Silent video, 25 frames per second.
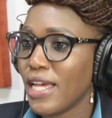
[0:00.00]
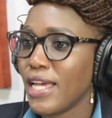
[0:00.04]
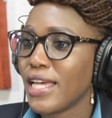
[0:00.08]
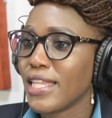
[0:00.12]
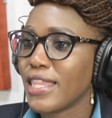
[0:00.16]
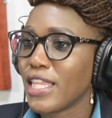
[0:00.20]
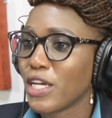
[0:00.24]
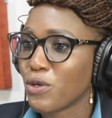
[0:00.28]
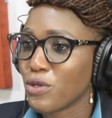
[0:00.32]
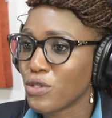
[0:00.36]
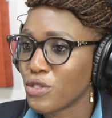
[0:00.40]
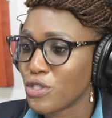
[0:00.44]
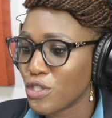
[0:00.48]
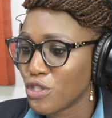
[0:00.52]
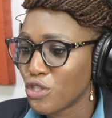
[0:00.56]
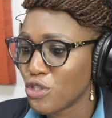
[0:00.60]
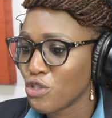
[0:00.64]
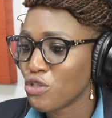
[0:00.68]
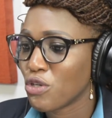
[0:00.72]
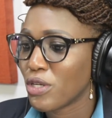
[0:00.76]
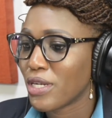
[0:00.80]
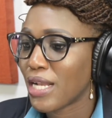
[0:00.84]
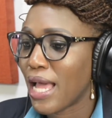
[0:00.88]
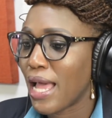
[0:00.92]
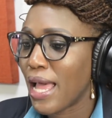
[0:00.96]
The
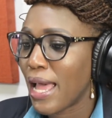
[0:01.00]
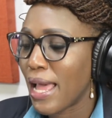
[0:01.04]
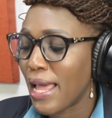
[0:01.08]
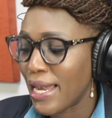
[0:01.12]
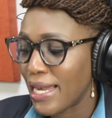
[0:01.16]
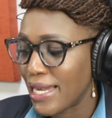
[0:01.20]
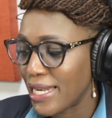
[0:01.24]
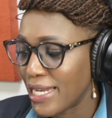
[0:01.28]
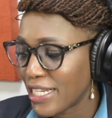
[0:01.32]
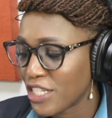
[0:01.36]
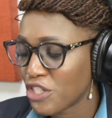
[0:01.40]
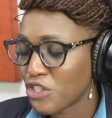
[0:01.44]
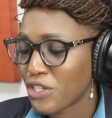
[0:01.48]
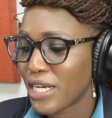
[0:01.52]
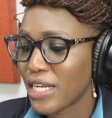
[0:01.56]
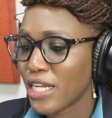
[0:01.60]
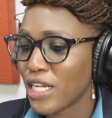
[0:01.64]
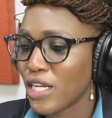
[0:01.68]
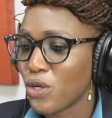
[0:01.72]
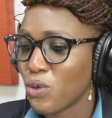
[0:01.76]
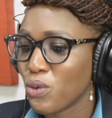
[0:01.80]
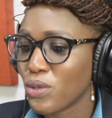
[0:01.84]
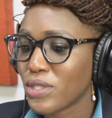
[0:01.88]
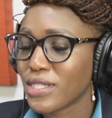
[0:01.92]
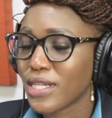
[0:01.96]
Constitution
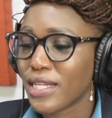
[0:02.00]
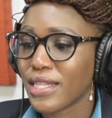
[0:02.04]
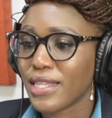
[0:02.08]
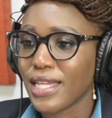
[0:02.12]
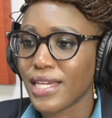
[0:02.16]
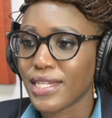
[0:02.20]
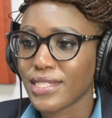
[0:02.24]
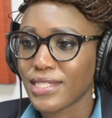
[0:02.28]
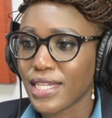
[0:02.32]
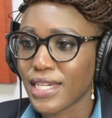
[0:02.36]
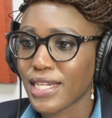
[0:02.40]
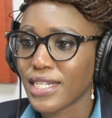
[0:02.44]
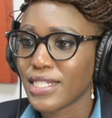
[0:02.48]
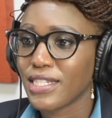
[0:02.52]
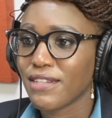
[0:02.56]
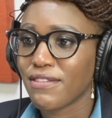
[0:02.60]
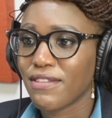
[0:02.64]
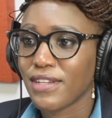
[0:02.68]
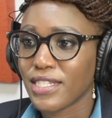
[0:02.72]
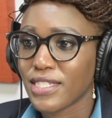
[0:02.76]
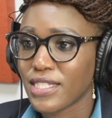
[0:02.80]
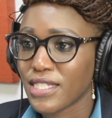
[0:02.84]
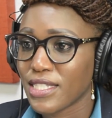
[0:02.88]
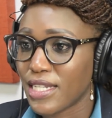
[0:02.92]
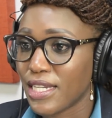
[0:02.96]
literally looks at the executive,
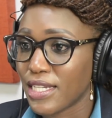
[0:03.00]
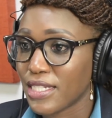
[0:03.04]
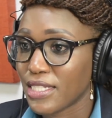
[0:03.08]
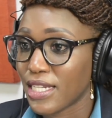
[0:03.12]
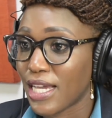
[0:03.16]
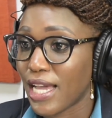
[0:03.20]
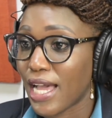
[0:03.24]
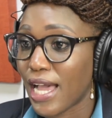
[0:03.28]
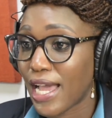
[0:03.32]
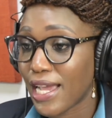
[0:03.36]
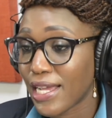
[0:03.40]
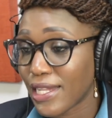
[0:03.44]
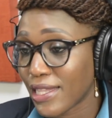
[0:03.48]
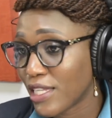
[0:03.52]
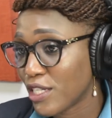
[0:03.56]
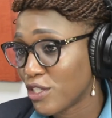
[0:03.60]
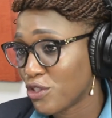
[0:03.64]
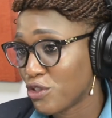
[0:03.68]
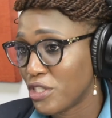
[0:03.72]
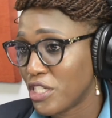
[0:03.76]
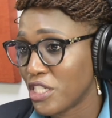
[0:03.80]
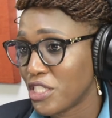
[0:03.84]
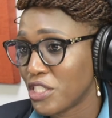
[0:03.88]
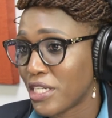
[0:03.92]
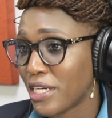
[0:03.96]
legislature, and the
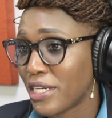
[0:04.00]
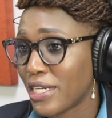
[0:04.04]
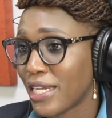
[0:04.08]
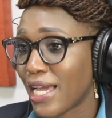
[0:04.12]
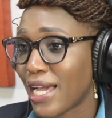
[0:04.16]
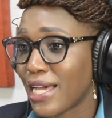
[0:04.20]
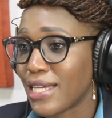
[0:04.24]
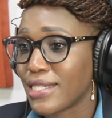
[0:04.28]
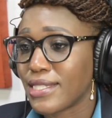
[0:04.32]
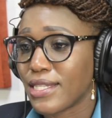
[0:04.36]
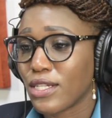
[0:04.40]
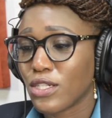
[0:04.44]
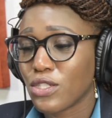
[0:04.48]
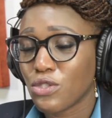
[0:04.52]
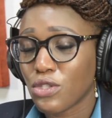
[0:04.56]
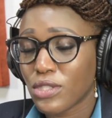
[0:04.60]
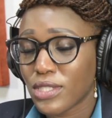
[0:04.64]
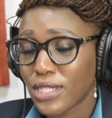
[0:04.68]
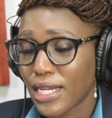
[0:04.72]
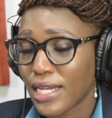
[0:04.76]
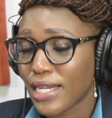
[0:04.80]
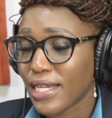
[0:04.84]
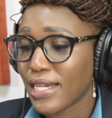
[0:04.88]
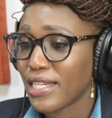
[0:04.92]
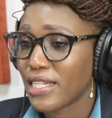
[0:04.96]
judiciary as
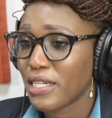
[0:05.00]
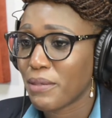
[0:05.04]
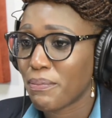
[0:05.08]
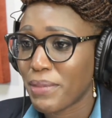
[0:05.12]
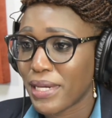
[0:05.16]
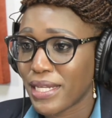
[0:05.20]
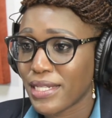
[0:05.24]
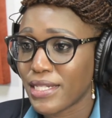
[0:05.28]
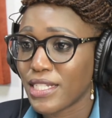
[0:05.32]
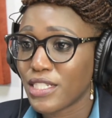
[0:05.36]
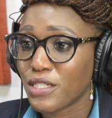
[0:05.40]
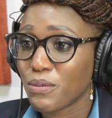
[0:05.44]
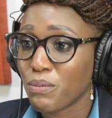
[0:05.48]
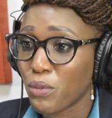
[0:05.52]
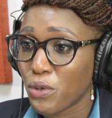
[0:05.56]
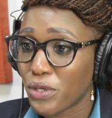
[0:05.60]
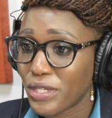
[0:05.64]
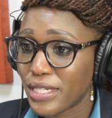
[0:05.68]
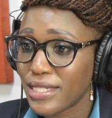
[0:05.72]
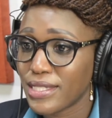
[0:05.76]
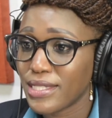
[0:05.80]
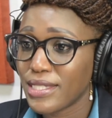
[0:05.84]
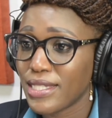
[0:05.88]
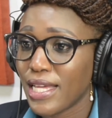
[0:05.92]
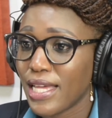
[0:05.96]
totally independent
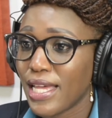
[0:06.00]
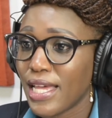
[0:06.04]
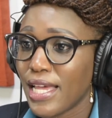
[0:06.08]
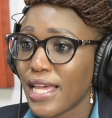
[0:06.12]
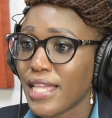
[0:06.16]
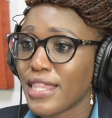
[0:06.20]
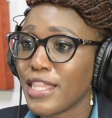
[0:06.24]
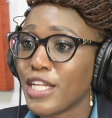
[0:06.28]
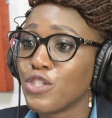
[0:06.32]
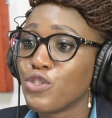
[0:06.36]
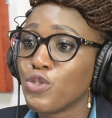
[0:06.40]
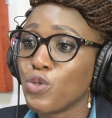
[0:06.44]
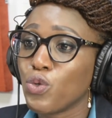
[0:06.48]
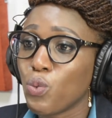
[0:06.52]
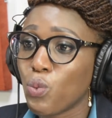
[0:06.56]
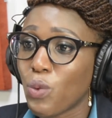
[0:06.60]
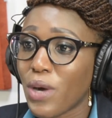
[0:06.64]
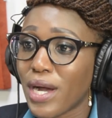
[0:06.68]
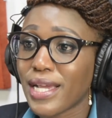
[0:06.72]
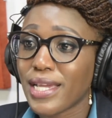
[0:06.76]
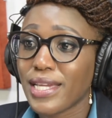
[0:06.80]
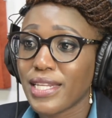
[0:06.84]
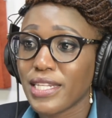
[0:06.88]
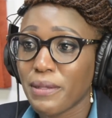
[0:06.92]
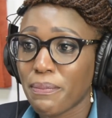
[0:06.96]
bodies that should
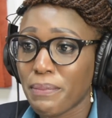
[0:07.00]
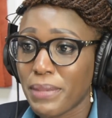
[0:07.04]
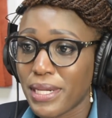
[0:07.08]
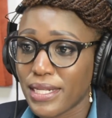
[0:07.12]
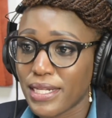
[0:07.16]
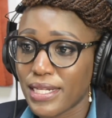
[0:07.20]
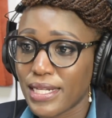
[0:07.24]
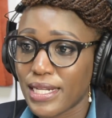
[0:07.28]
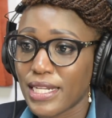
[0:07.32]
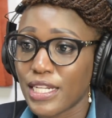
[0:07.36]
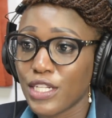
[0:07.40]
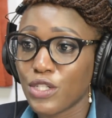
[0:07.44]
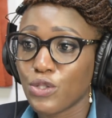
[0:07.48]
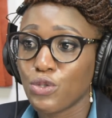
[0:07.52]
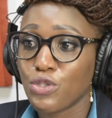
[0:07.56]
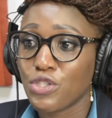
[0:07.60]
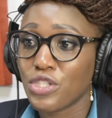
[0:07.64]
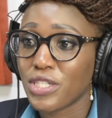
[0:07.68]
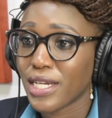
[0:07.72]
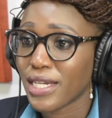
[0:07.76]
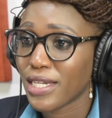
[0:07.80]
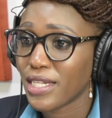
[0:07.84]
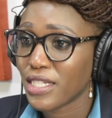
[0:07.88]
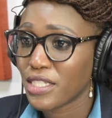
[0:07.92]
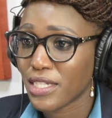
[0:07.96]
work independently to
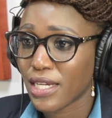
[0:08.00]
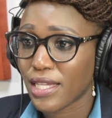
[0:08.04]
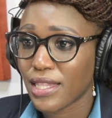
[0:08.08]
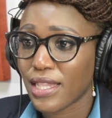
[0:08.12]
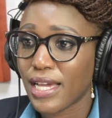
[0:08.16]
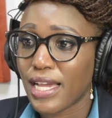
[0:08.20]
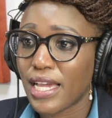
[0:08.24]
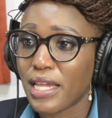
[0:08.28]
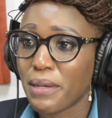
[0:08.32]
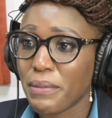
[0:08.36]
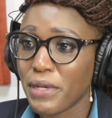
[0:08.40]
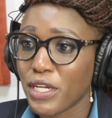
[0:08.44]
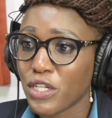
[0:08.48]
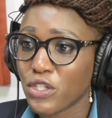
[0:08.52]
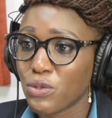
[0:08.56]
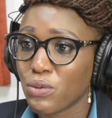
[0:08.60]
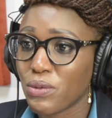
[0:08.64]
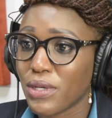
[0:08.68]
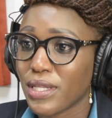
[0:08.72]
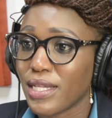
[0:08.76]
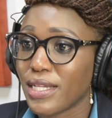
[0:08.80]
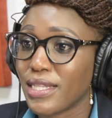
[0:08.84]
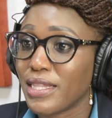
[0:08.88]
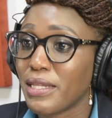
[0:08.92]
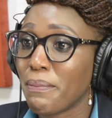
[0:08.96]
check each other and make
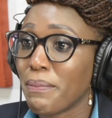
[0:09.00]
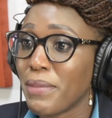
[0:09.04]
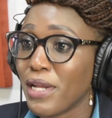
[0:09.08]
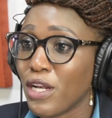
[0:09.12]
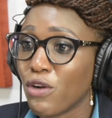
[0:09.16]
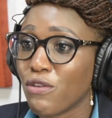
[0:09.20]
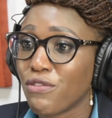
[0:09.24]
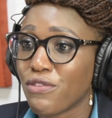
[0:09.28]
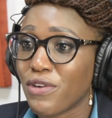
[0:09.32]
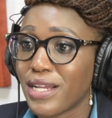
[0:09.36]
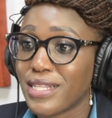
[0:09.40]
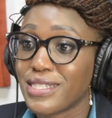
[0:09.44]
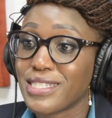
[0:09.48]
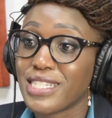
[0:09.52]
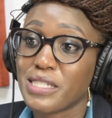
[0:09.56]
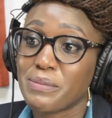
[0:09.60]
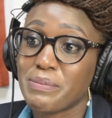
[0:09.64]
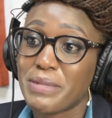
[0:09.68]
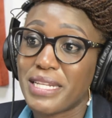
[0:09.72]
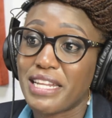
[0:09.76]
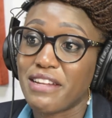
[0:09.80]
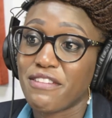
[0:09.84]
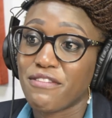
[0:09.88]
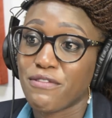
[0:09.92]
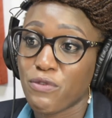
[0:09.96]
sure that the Bill of Rights has
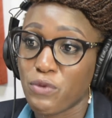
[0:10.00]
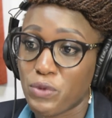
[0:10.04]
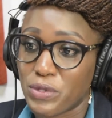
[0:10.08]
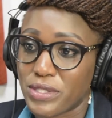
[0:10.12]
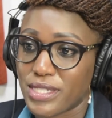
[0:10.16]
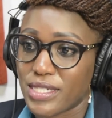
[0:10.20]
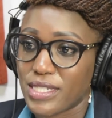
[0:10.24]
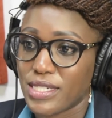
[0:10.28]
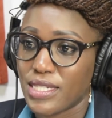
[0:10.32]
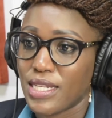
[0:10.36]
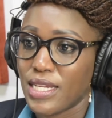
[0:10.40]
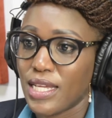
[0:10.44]
been enforced.